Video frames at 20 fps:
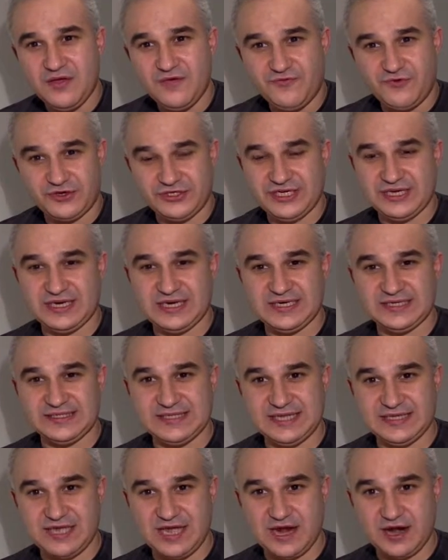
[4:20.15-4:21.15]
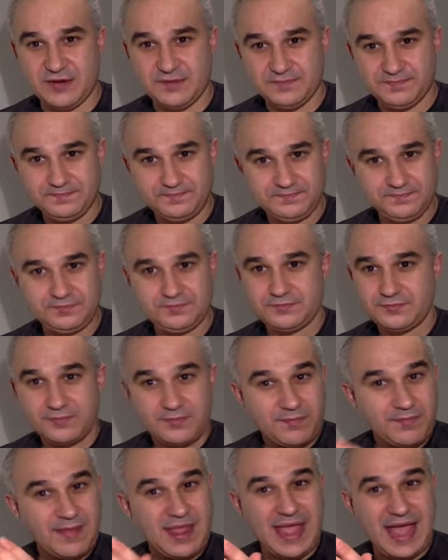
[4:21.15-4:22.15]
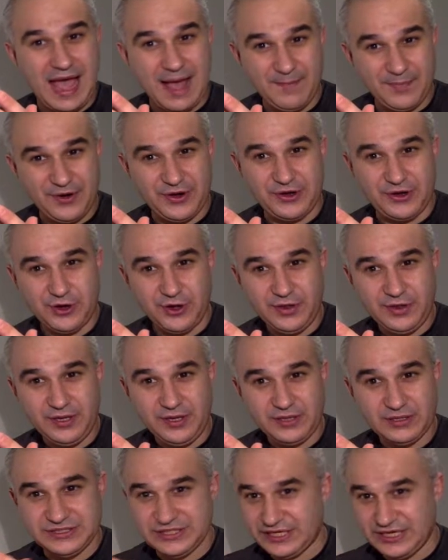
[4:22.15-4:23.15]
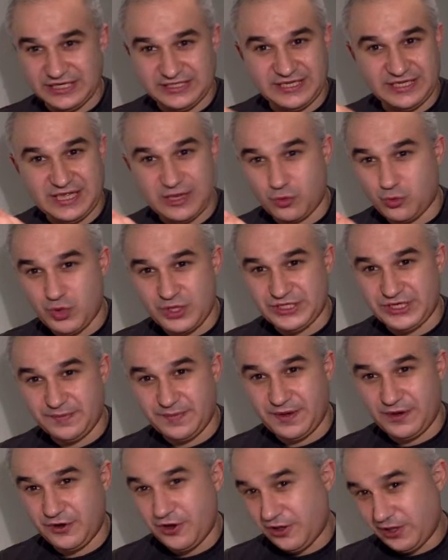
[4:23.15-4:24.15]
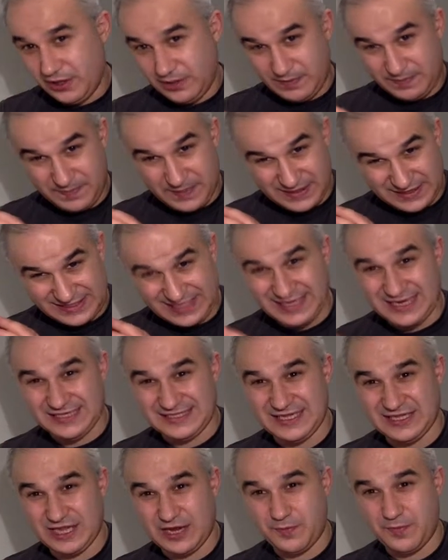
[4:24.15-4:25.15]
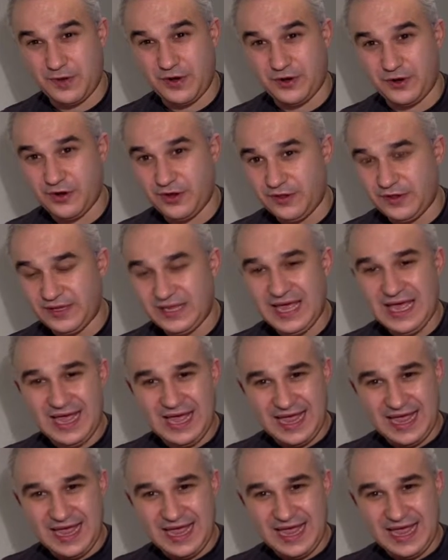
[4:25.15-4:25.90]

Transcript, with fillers: For signals that are uh, periodic, signals that are quasi-periodic, big signals that are periodic,